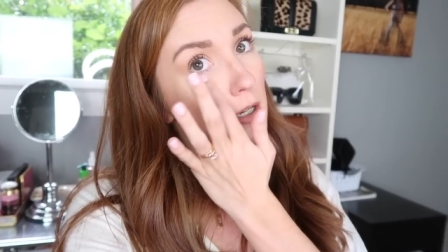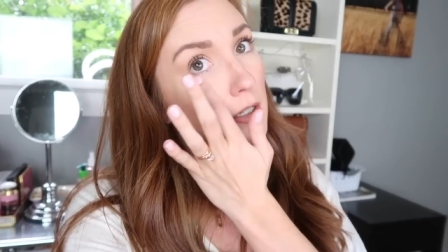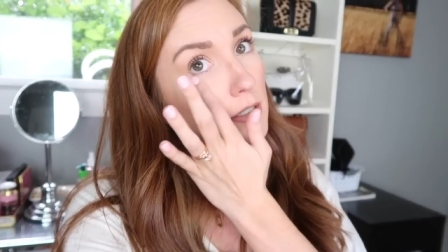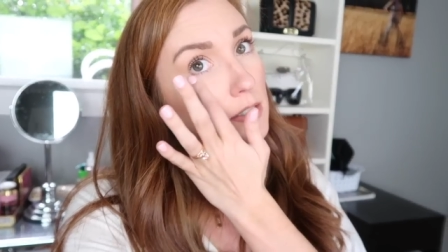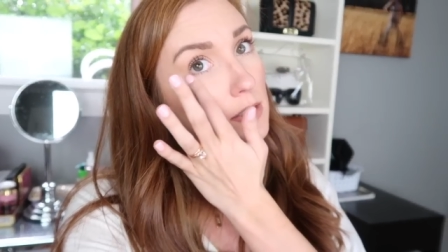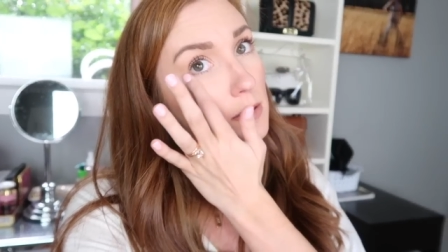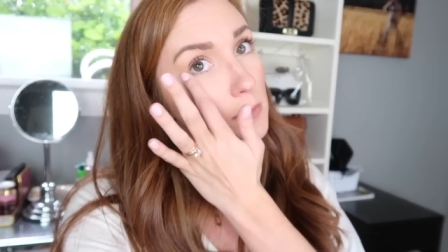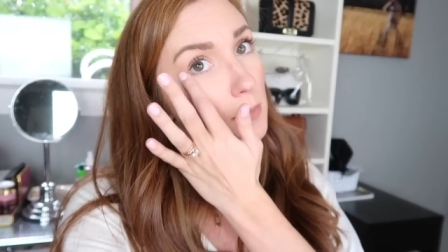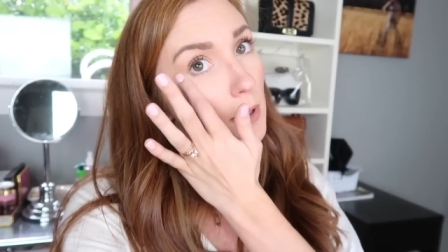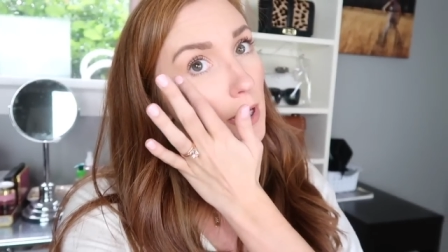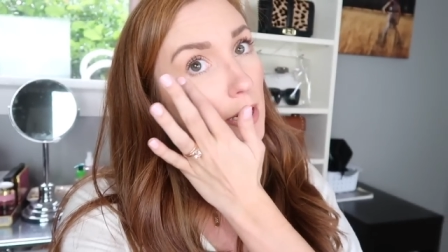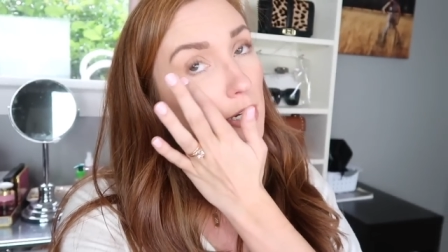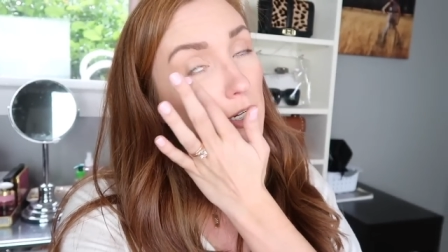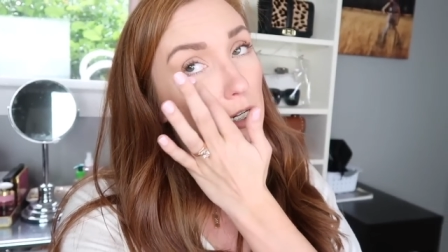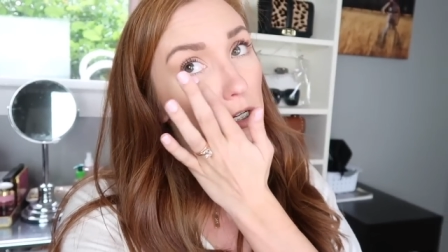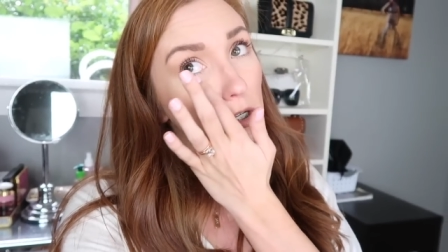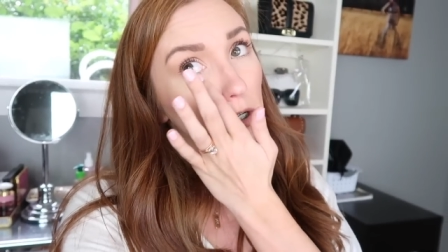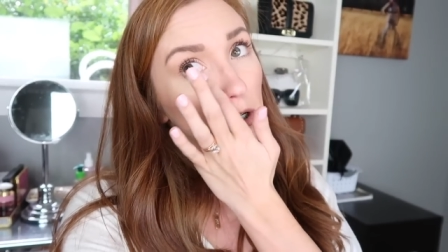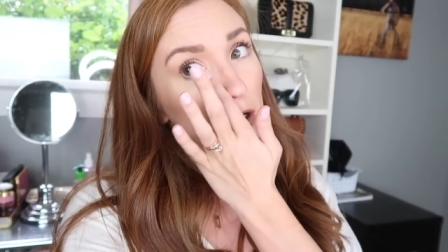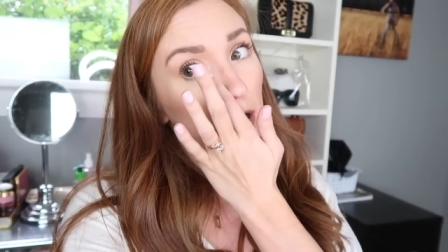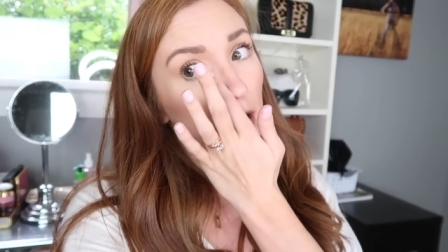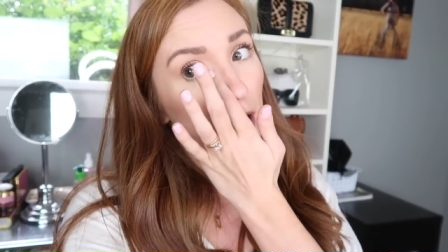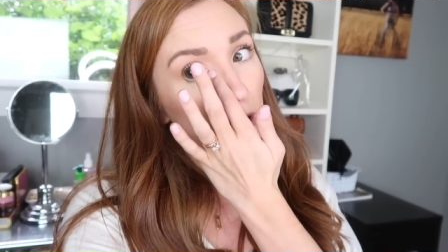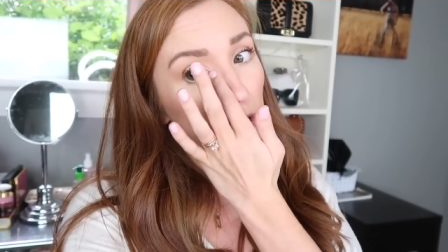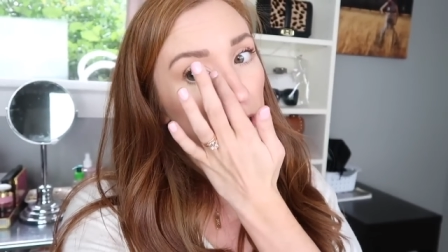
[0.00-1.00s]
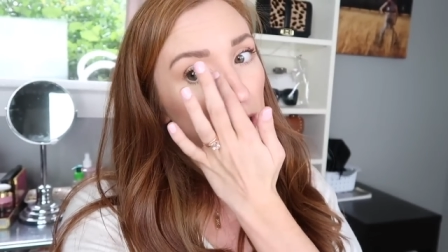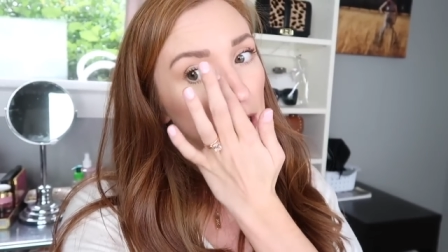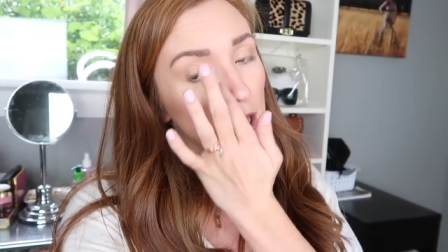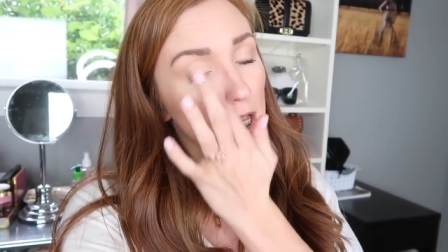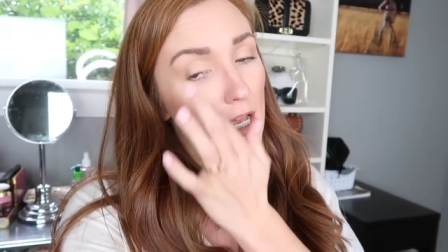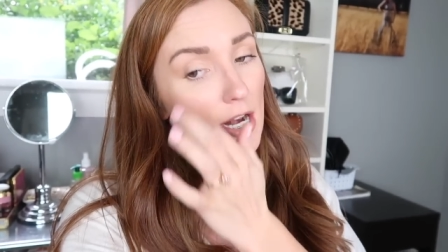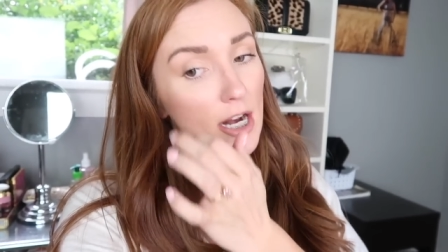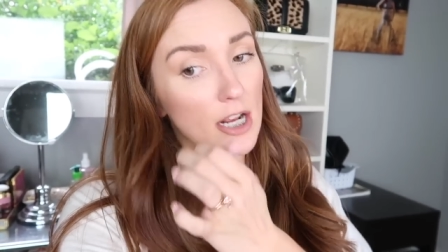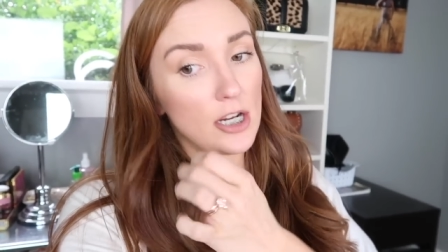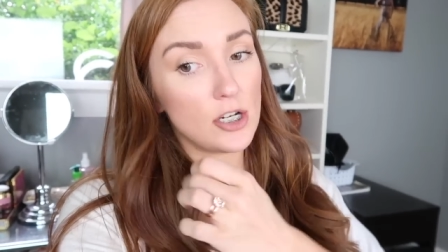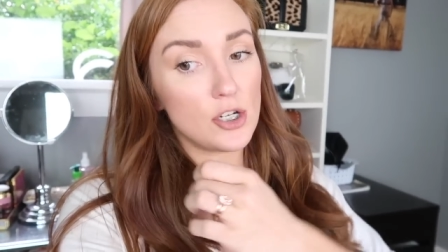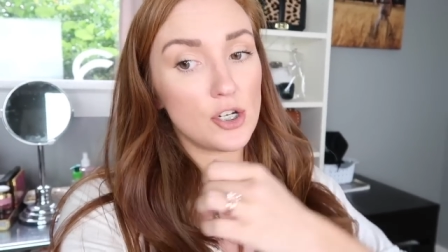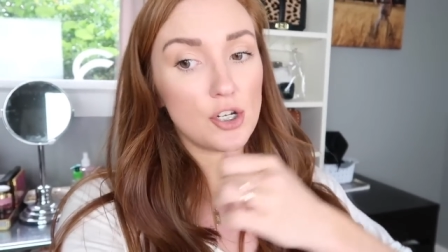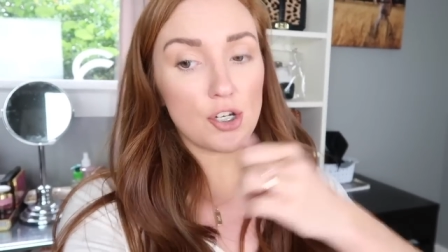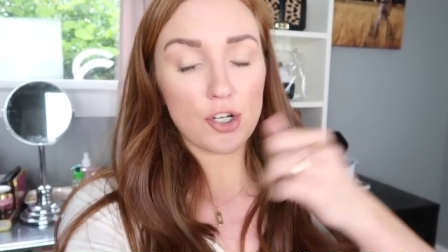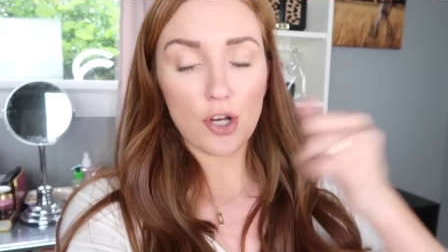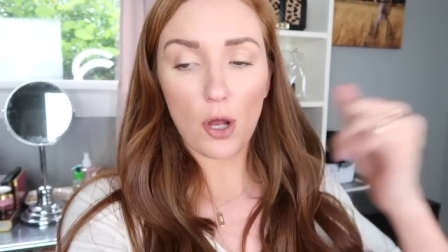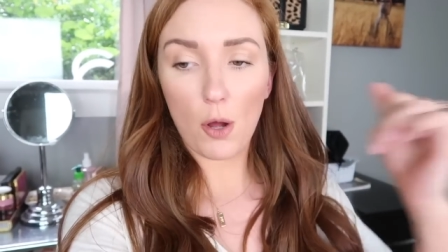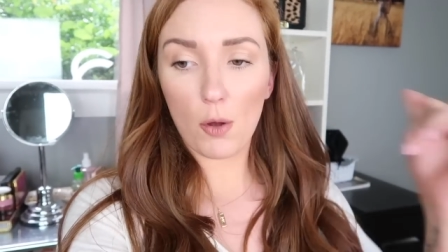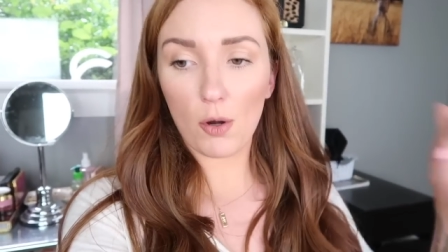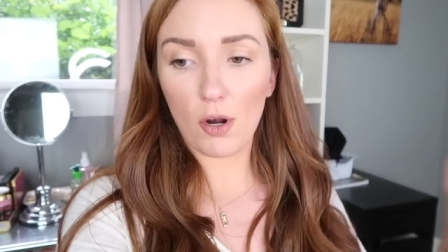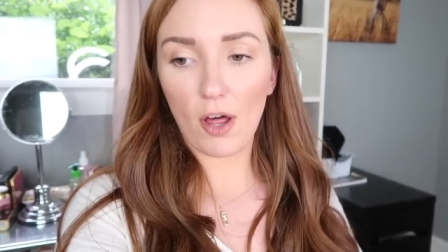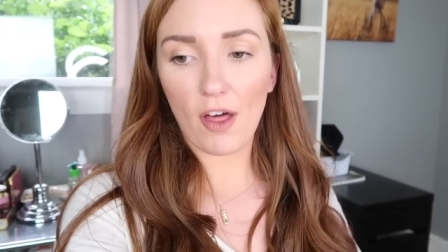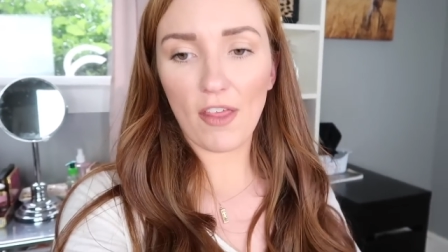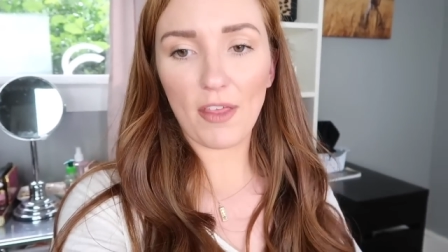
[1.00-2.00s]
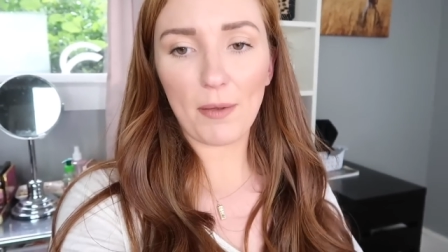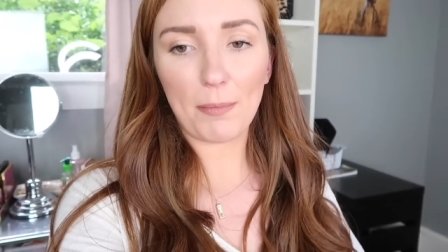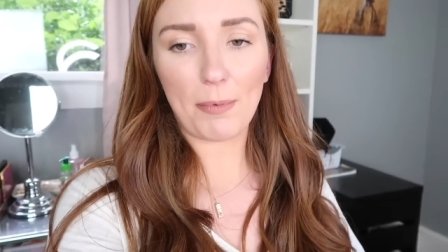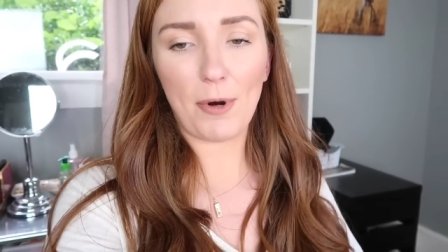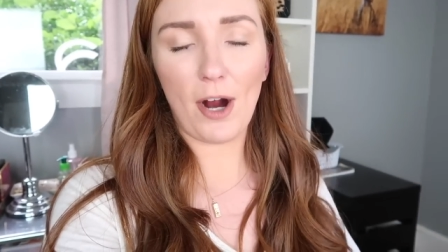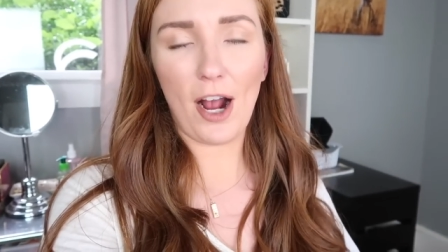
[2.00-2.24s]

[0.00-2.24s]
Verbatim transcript: explained it correctly and I showed all the